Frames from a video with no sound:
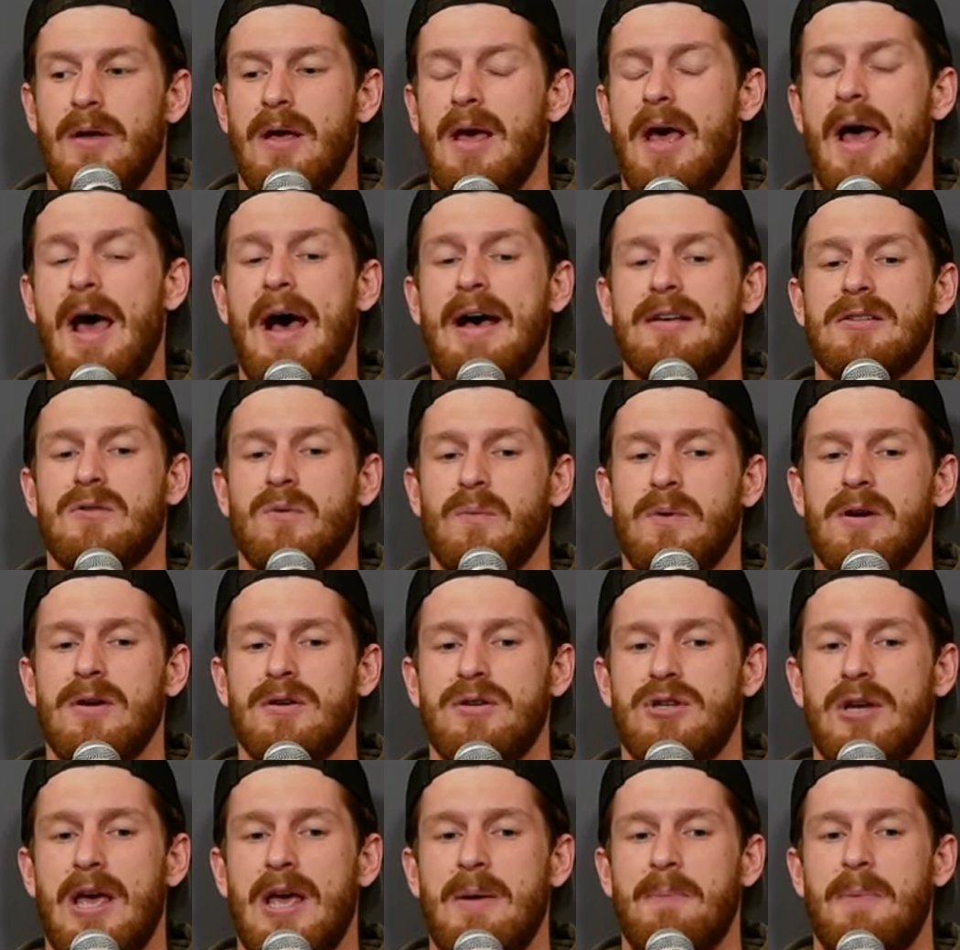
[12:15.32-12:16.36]
has a
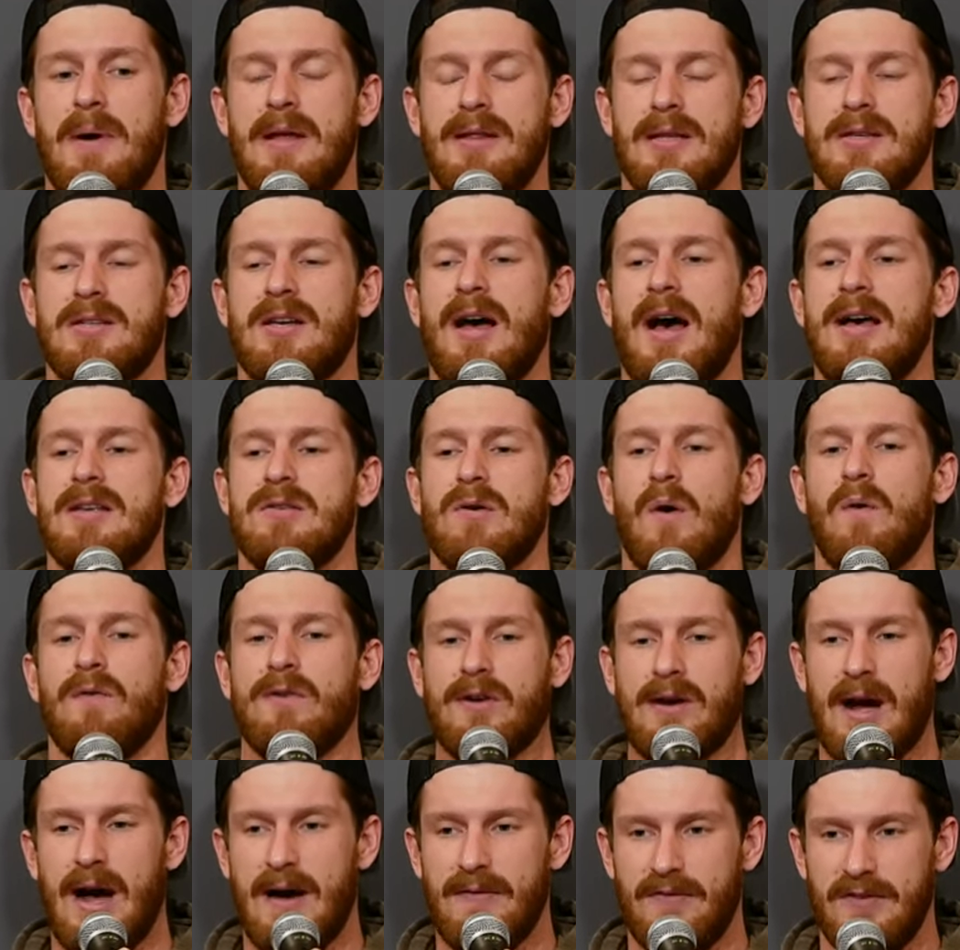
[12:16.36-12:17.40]
weird shape and this guy's
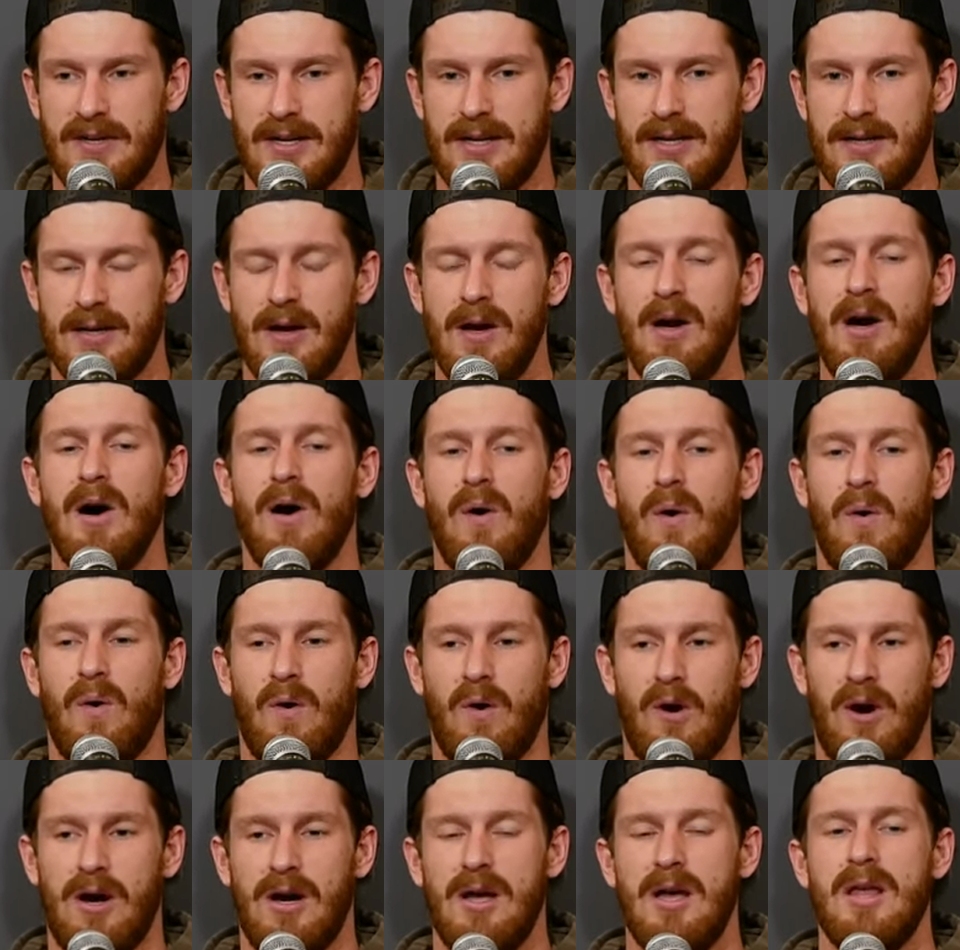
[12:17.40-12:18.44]
overconfident,
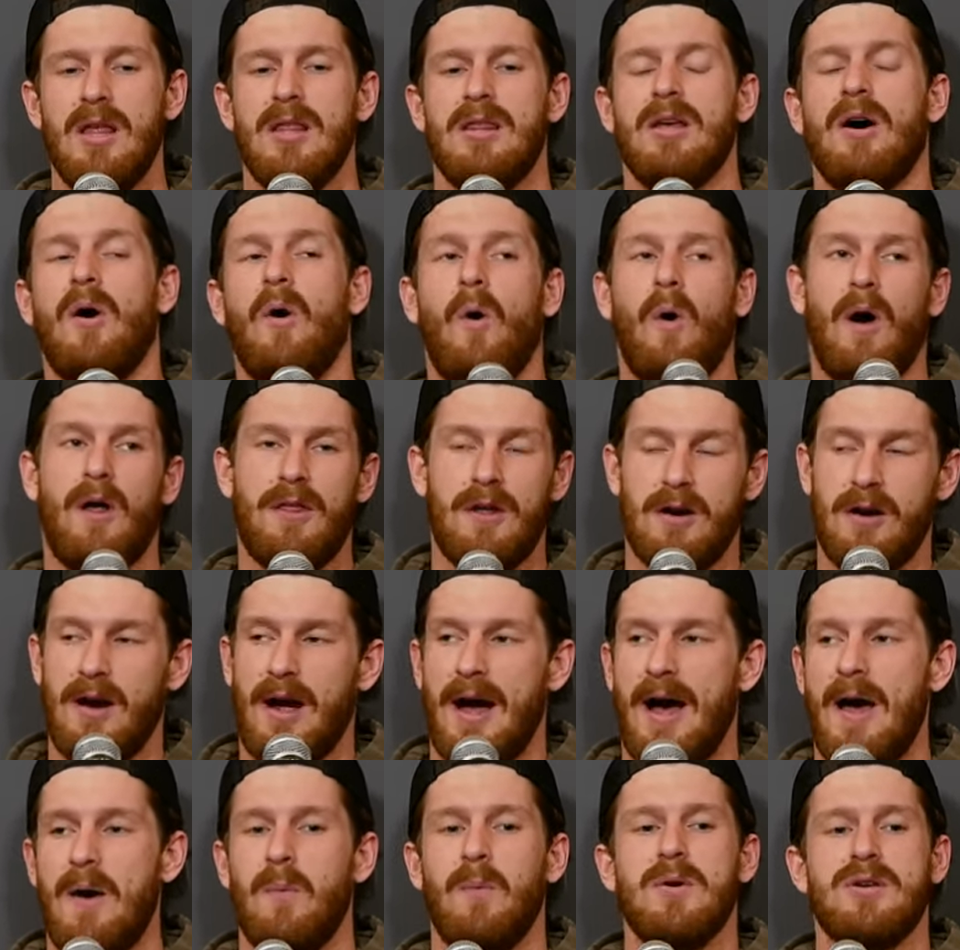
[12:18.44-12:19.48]
or the other
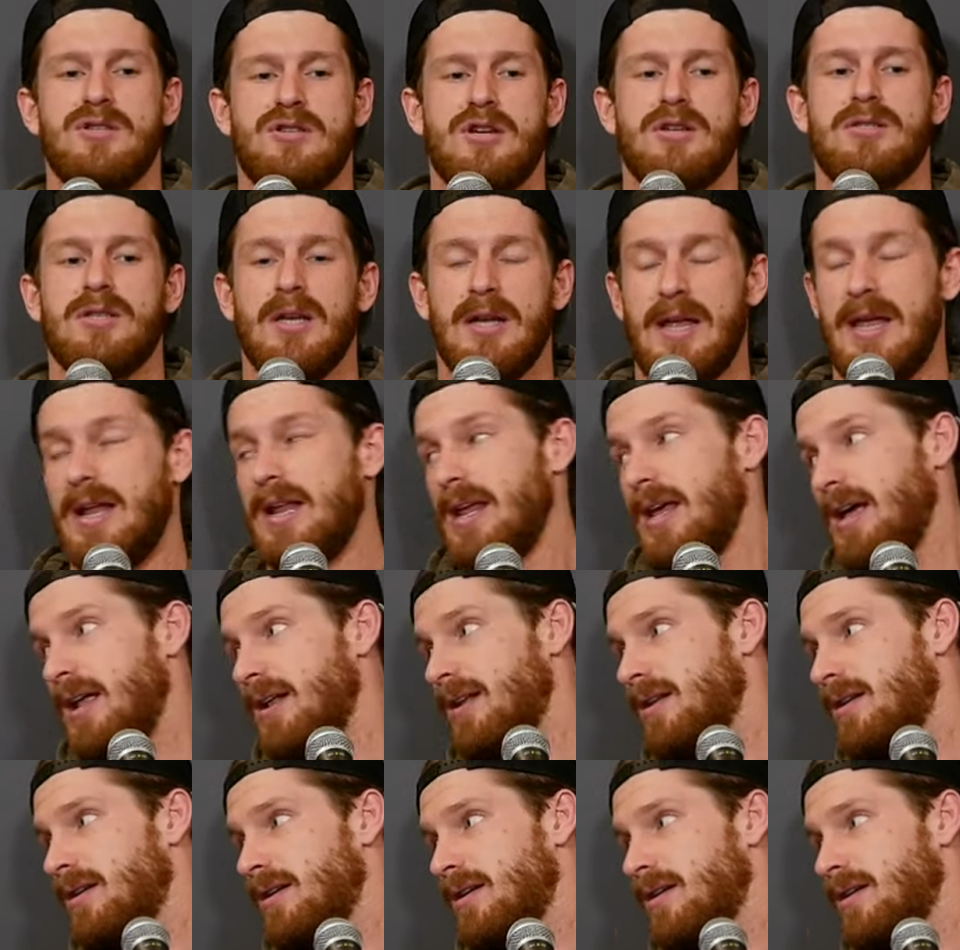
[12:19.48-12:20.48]
guy was just an idiot.